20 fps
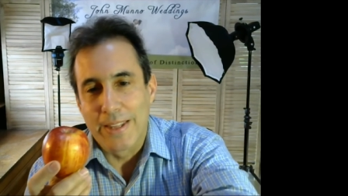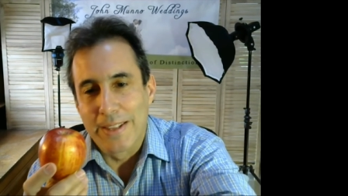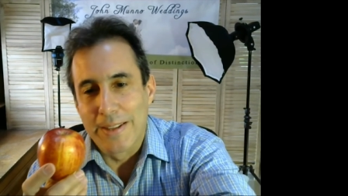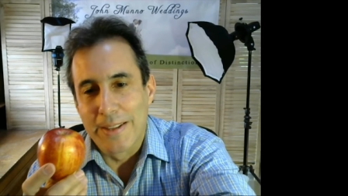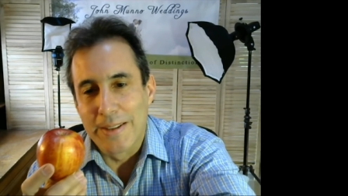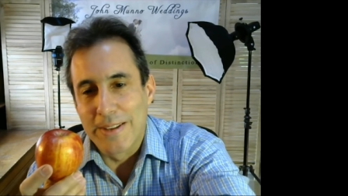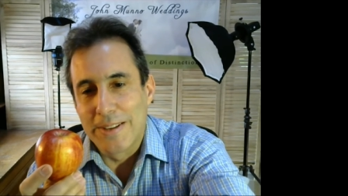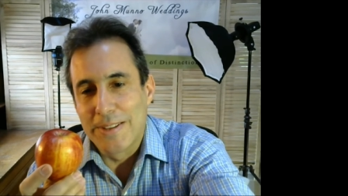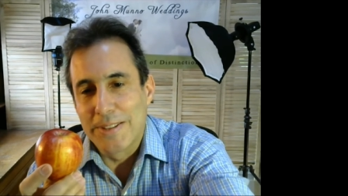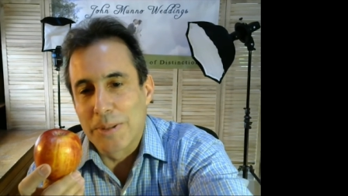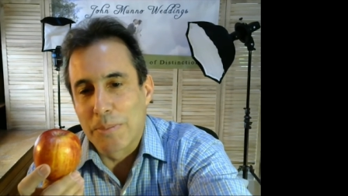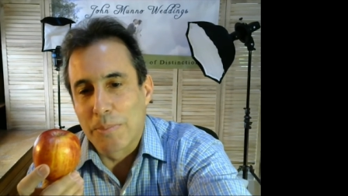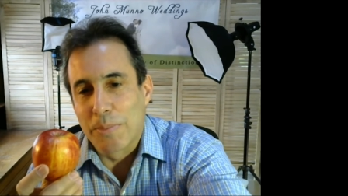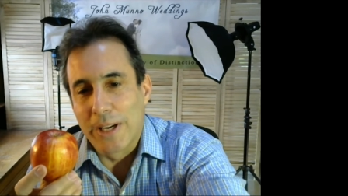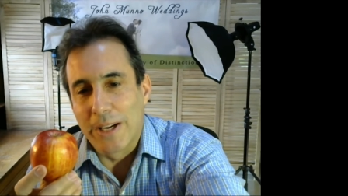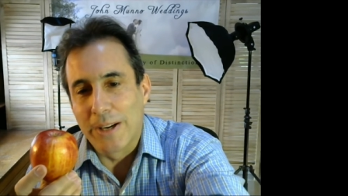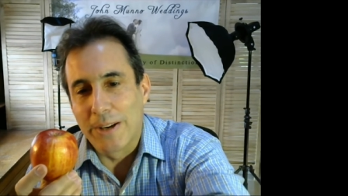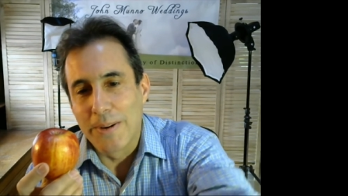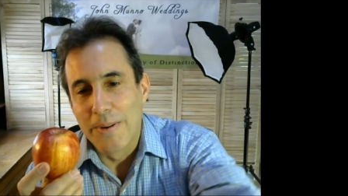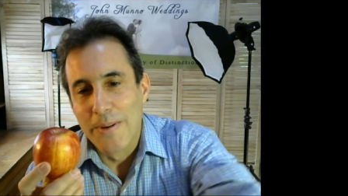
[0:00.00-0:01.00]
Here's a
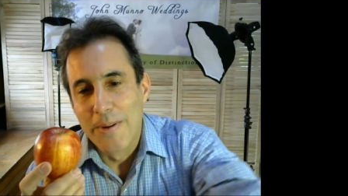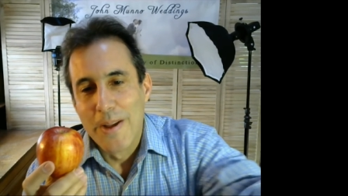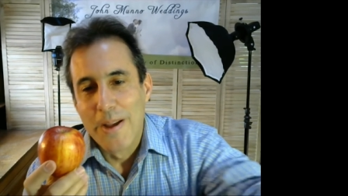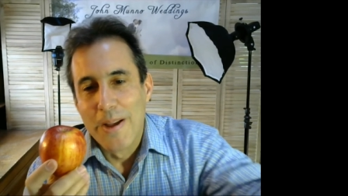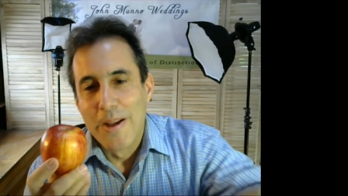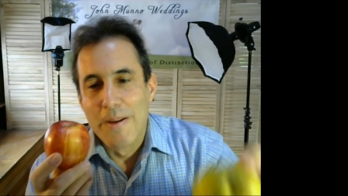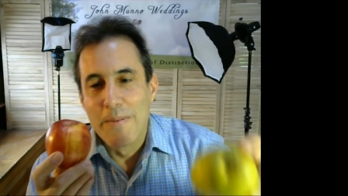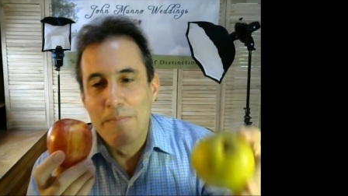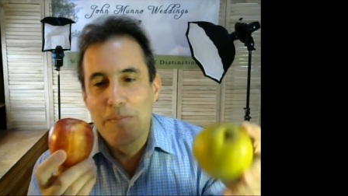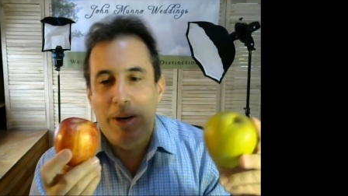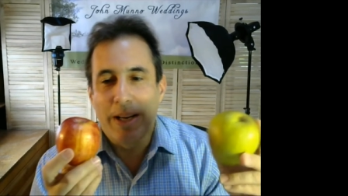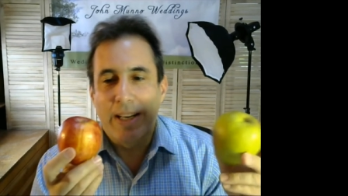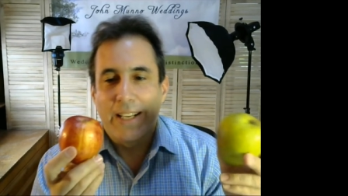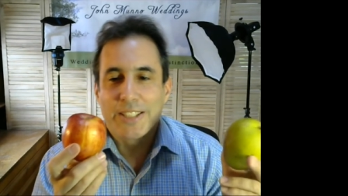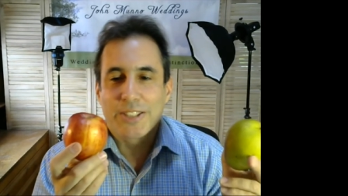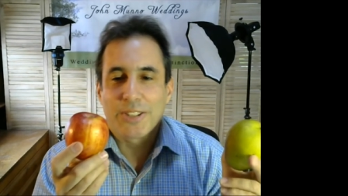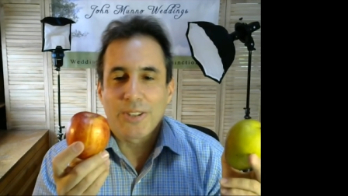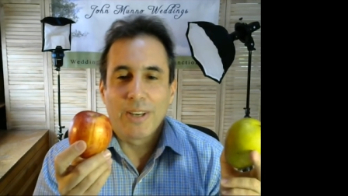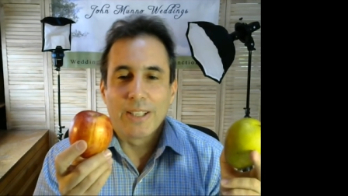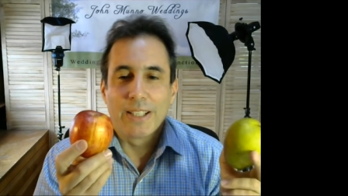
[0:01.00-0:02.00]
pear. But I
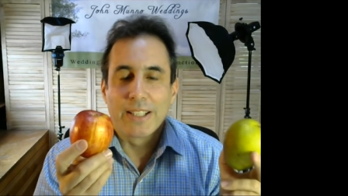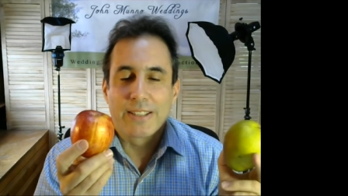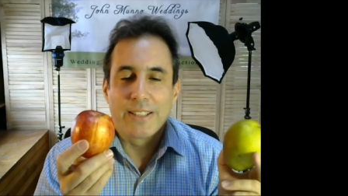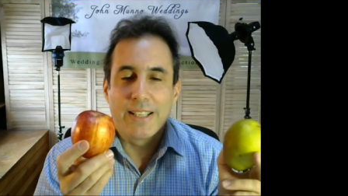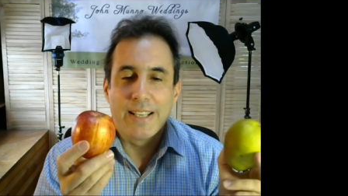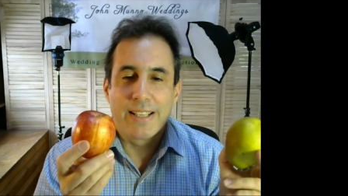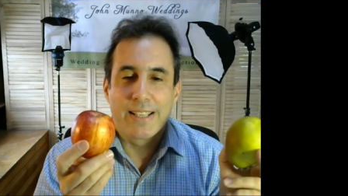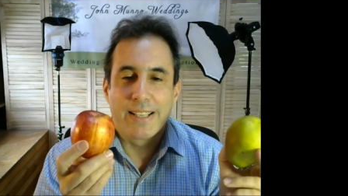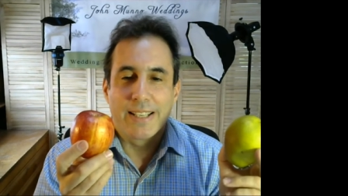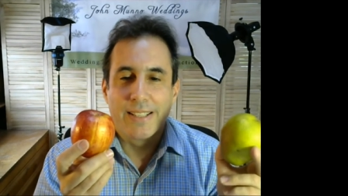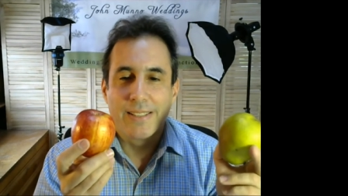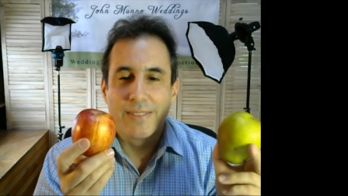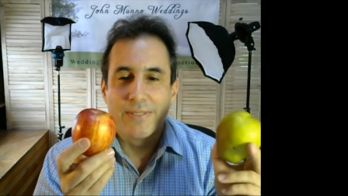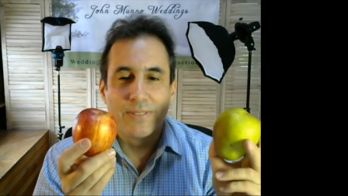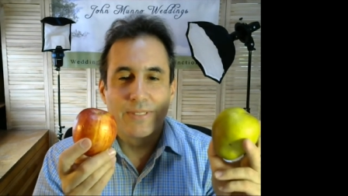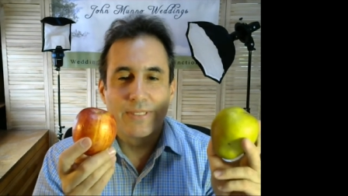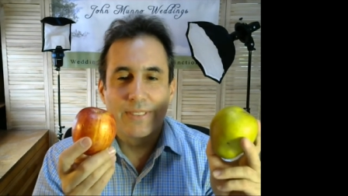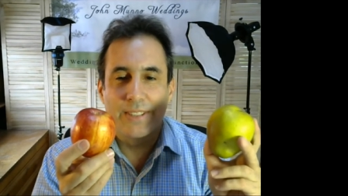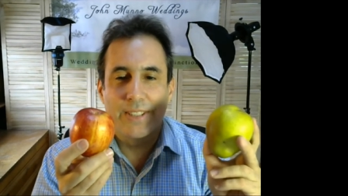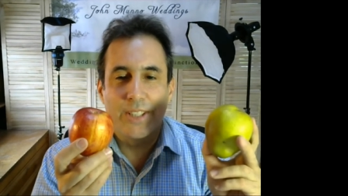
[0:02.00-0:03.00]
started thinking,
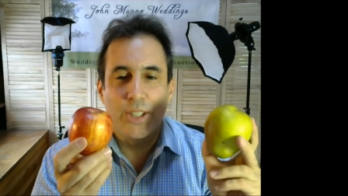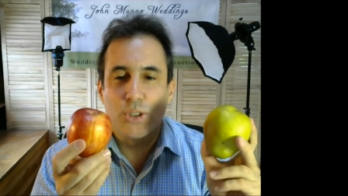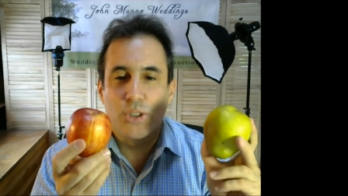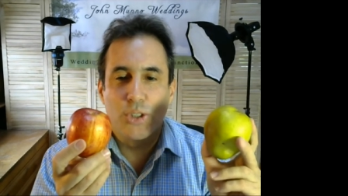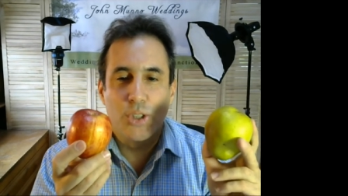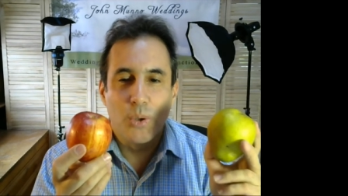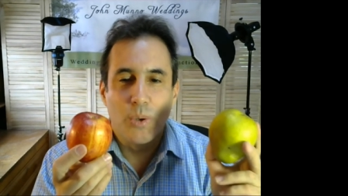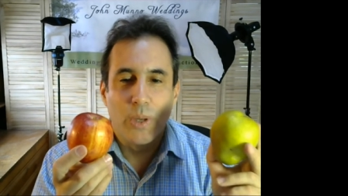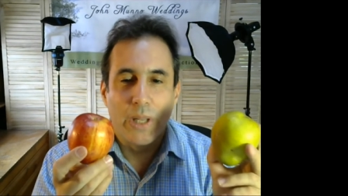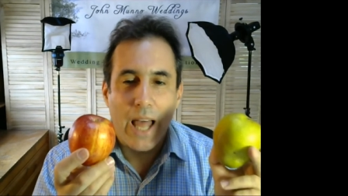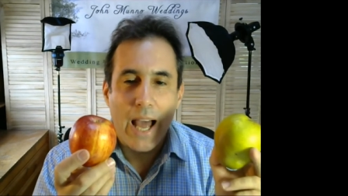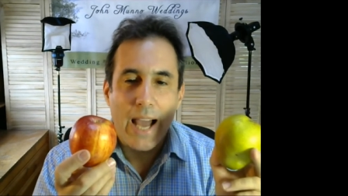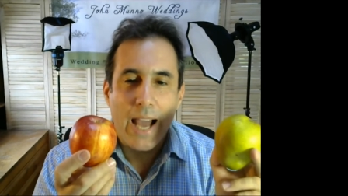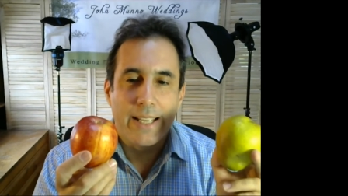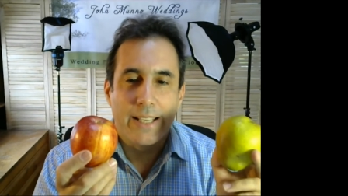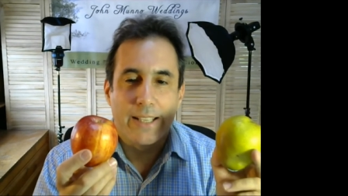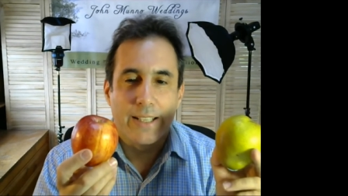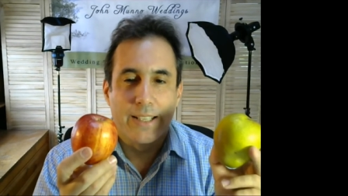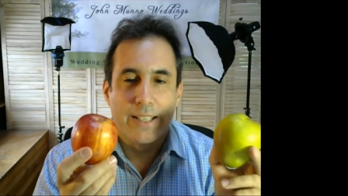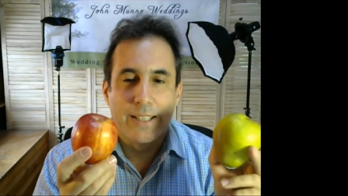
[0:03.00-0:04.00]
they're two
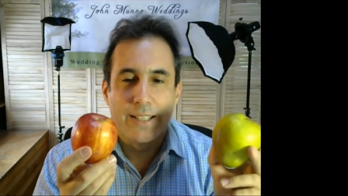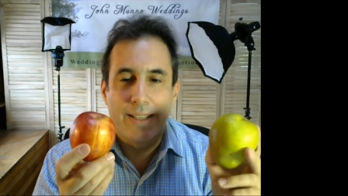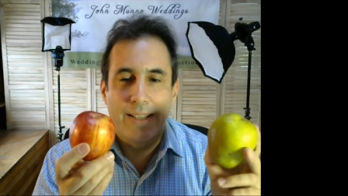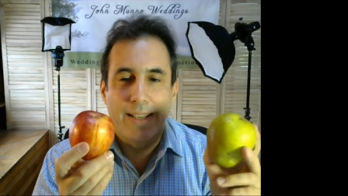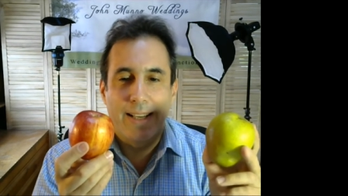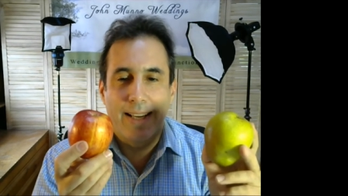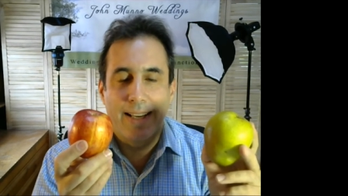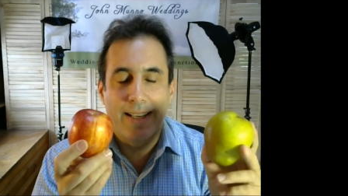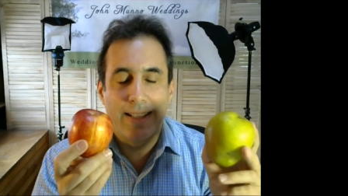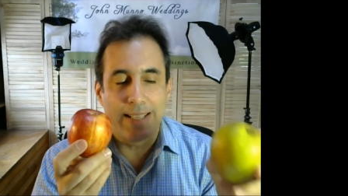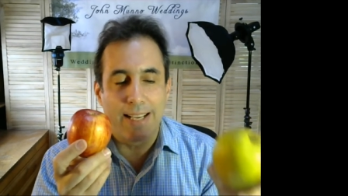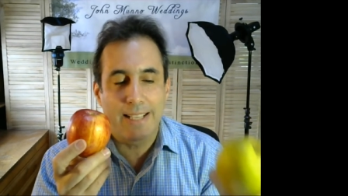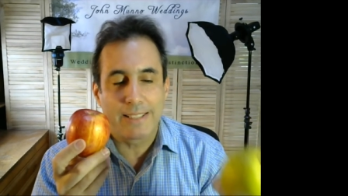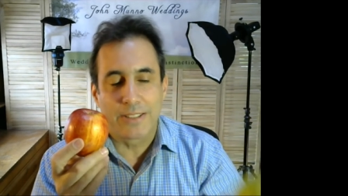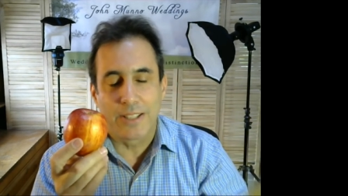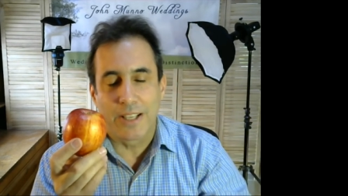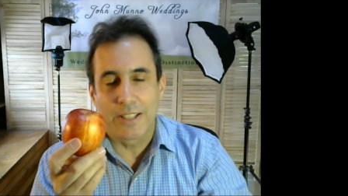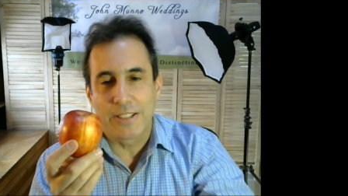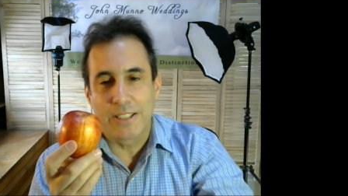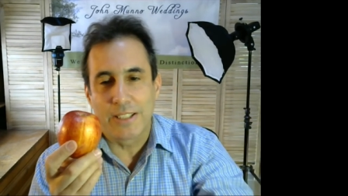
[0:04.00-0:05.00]
alike, and that
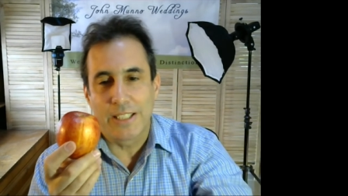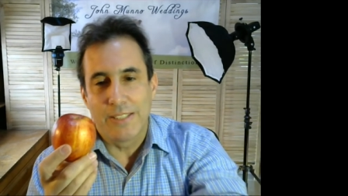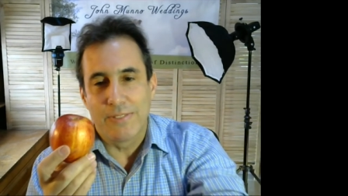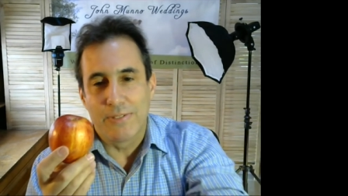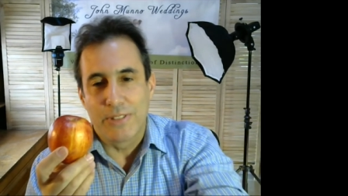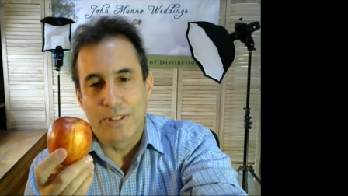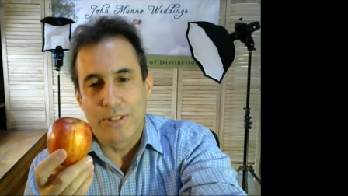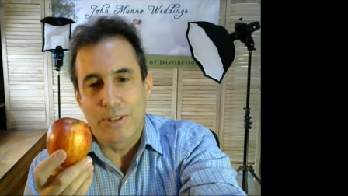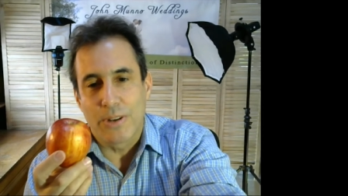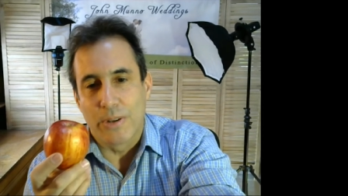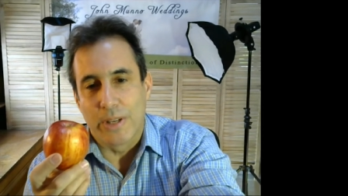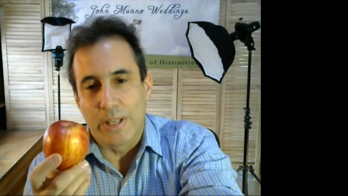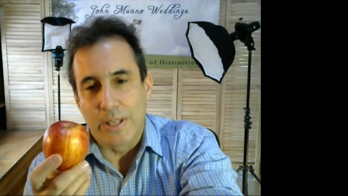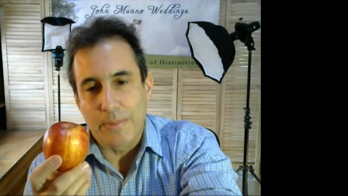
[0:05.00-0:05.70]
doesn't even do it.